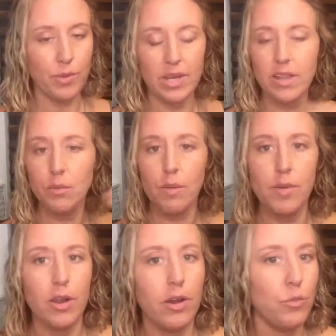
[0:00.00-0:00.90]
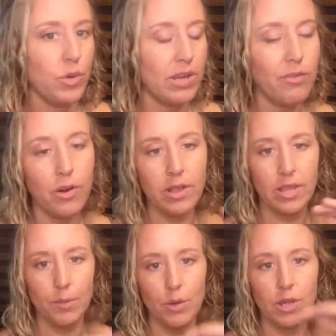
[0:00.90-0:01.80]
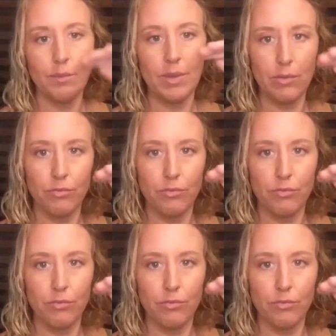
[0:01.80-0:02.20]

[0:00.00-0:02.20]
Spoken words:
another webinar and whatever, and then I'm gonna be